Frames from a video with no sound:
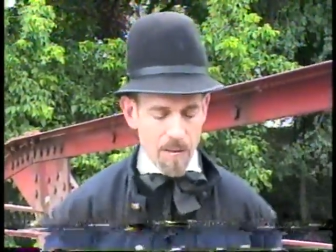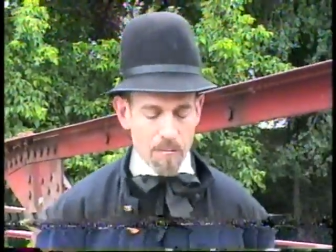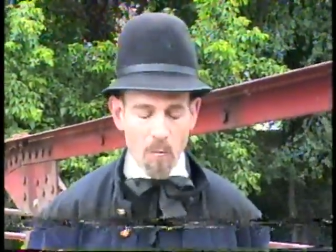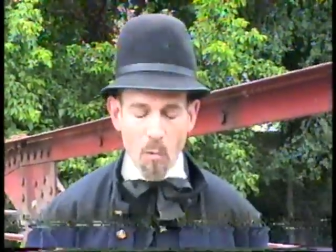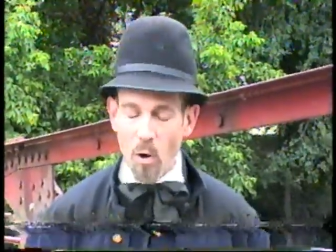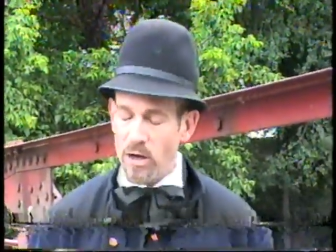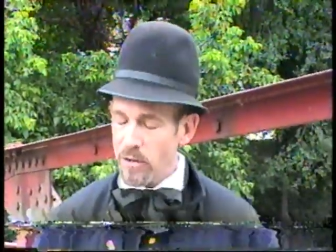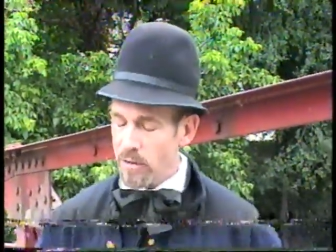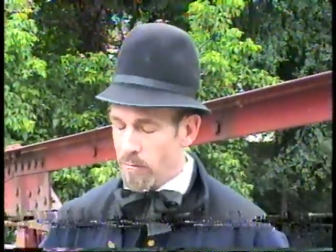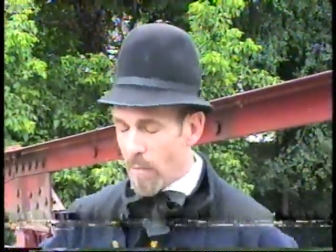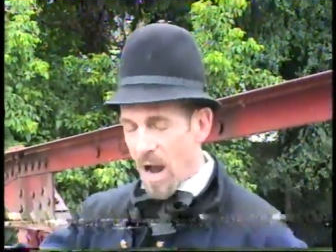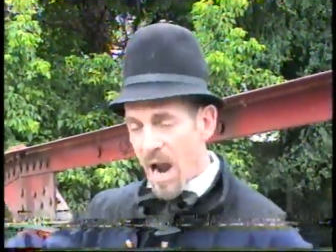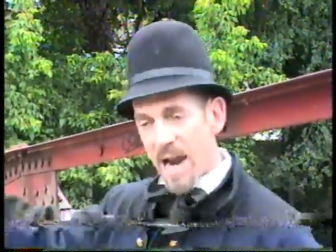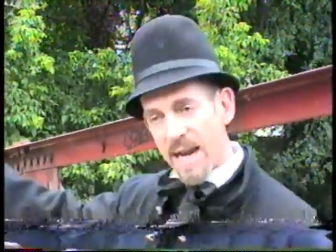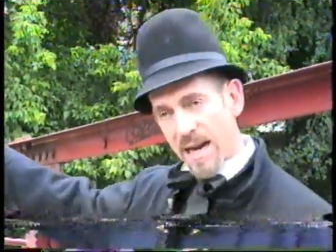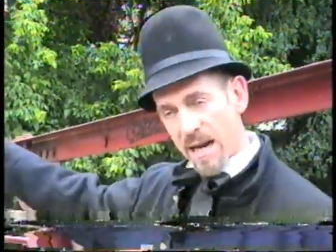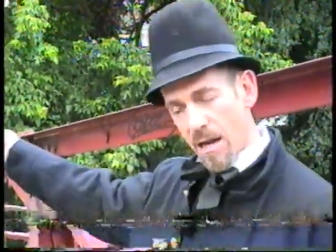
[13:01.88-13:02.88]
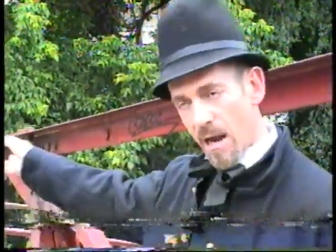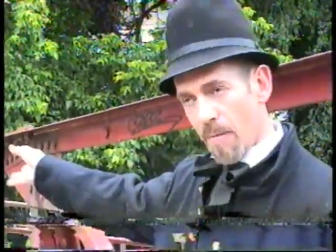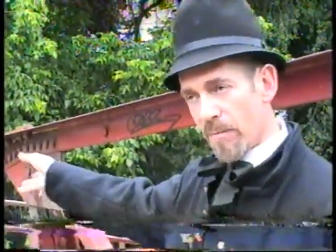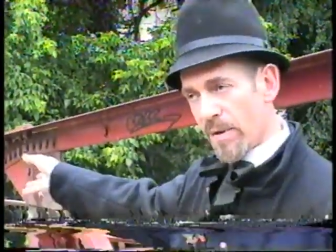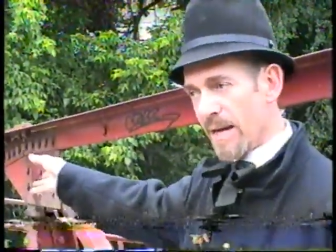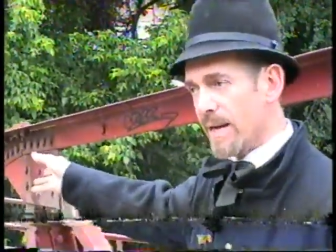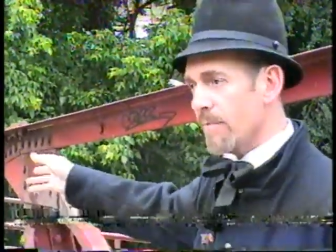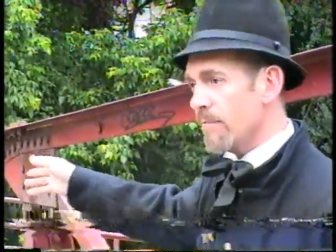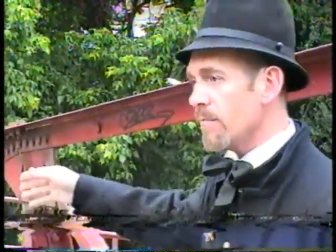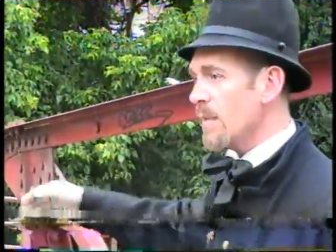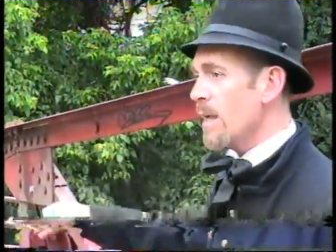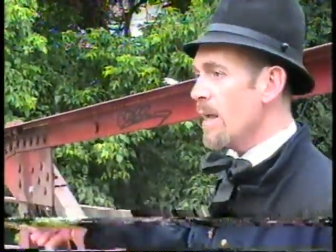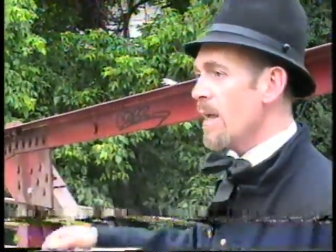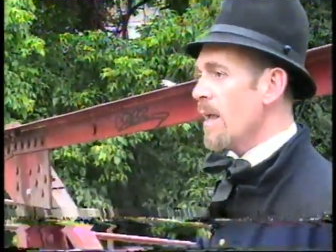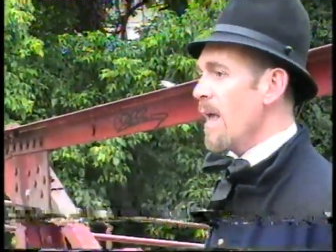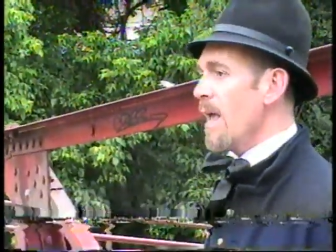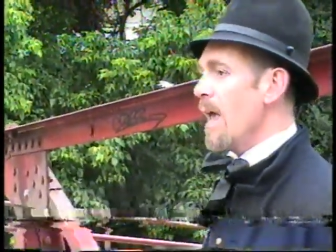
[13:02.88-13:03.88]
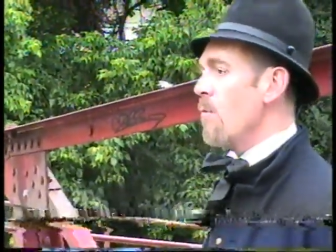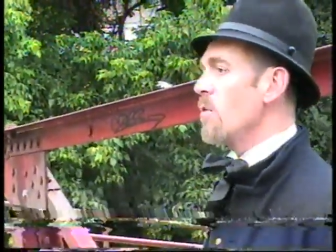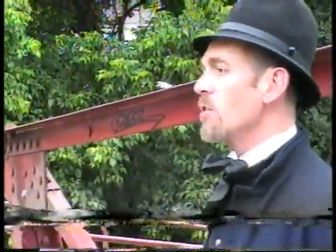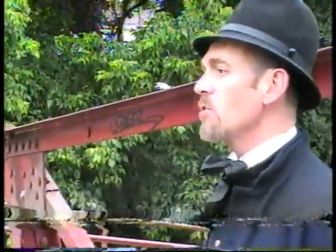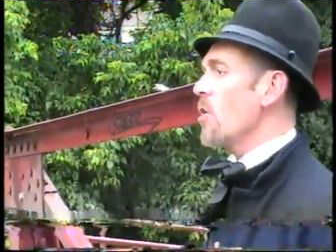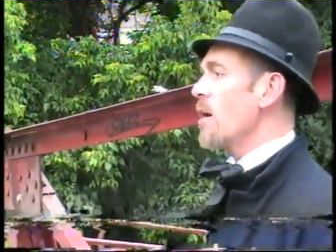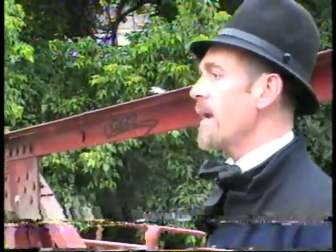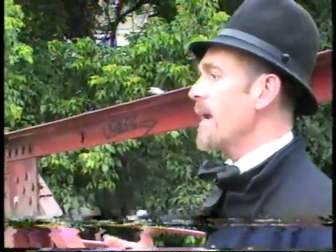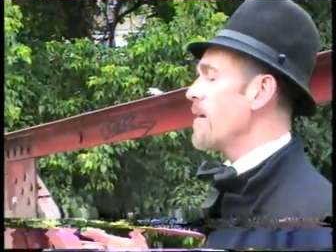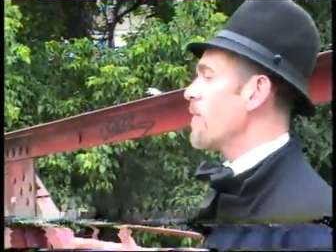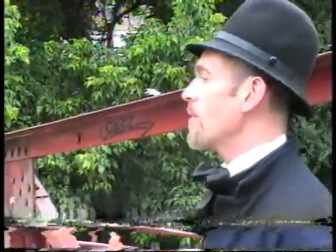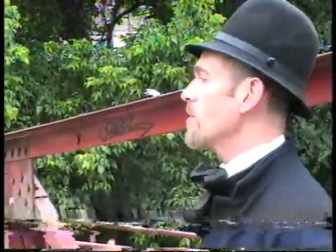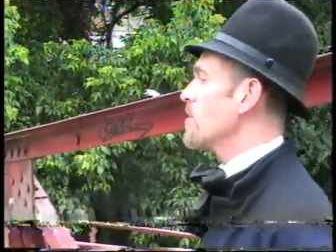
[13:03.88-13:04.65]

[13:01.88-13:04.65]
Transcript: Morton Mining Company. He was looking for